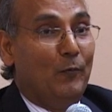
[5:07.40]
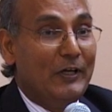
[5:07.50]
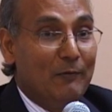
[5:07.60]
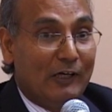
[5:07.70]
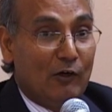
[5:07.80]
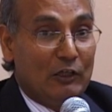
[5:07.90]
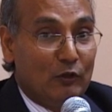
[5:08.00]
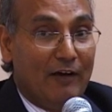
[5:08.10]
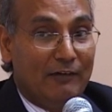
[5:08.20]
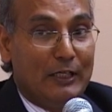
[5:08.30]
We were going
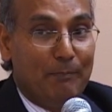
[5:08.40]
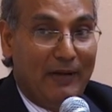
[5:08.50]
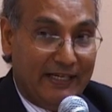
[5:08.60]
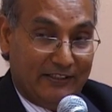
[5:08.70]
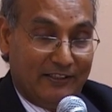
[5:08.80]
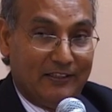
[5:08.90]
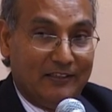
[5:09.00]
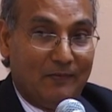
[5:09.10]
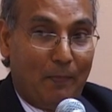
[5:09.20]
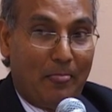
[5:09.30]
to have a debate
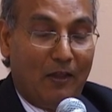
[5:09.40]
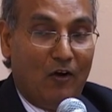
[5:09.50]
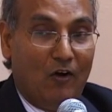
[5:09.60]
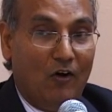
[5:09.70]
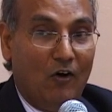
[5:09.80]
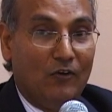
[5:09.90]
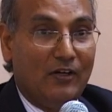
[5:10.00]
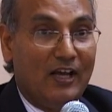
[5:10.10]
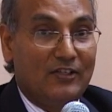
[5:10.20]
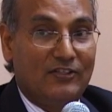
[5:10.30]

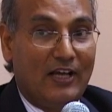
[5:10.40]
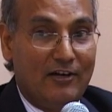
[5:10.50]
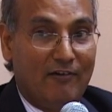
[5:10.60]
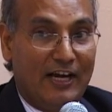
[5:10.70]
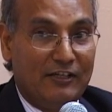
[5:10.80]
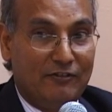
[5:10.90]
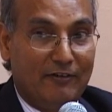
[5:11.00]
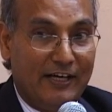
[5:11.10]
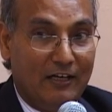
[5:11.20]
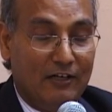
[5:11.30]
on Sunrise
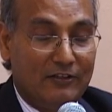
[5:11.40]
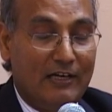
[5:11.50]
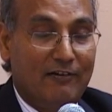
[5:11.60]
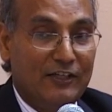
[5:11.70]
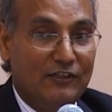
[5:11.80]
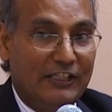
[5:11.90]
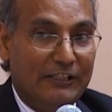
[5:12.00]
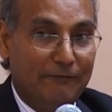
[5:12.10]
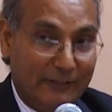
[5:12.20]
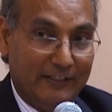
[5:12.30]

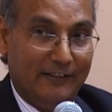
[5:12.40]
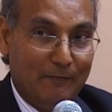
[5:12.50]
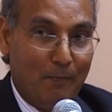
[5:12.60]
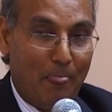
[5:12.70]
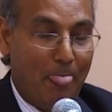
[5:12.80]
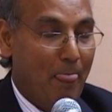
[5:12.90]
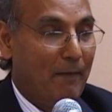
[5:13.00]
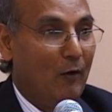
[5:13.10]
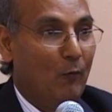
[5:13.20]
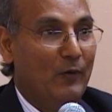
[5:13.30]
TV,
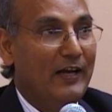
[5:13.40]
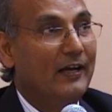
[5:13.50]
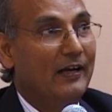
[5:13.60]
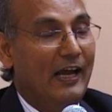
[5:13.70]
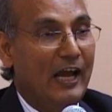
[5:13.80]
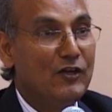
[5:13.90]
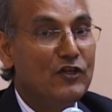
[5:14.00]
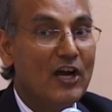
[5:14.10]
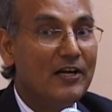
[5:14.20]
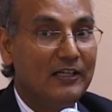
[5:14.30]
where a
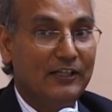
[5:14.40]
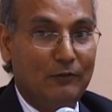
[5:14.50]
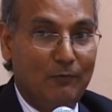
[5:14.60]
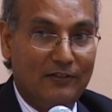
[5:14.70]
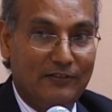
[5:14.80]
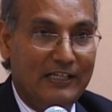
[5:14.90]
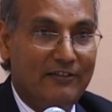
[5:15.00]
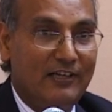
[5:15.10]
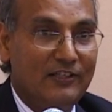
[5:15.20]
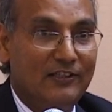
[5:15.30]
journalist was
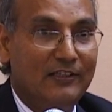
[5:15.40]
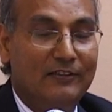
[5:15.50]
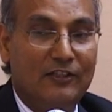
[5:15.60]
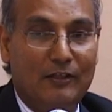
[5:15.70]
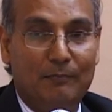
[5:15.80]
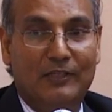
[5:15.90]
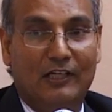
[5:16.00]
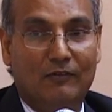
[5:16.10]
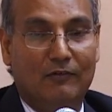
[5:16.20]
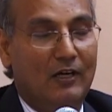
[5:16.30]
interested in the
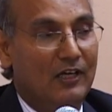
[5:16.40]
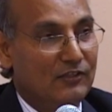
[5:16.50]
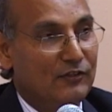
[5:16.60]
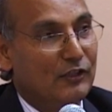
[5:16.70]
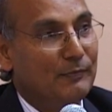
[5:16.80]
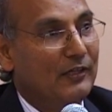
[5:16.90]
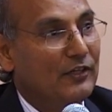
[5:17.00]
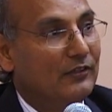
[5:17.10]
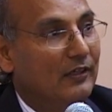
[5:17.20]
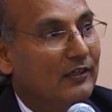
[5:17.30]
subject of caste
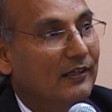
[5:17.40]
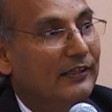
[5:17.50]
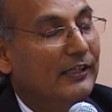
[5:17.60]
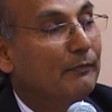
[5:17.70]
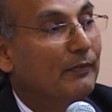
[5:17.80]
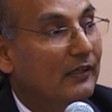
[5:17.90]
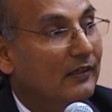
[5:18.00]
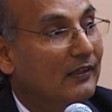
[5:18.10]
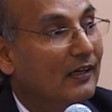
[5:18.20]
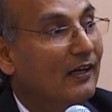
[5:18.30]
discrimination occurring in
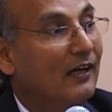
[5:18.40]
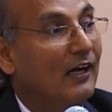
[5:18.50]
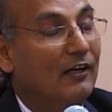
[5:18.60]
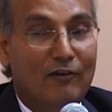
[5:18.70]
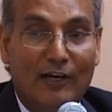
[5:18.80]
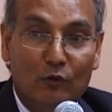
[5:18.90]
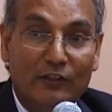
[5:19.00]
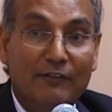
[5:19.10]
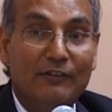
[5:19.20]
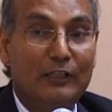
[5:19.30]
Britain and tried to
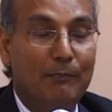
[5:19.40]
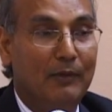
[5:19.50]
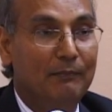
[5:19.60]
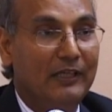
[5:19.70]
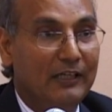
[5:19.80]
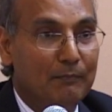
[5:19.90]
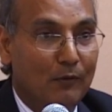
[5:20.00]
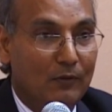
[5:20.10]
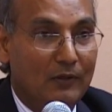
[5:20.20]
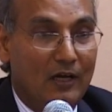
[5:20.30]
give it a public
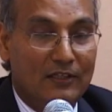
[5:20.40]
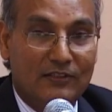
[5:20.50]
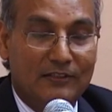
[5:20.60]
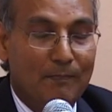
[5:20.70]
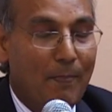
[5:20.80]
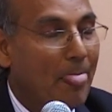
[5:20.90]
broadcast.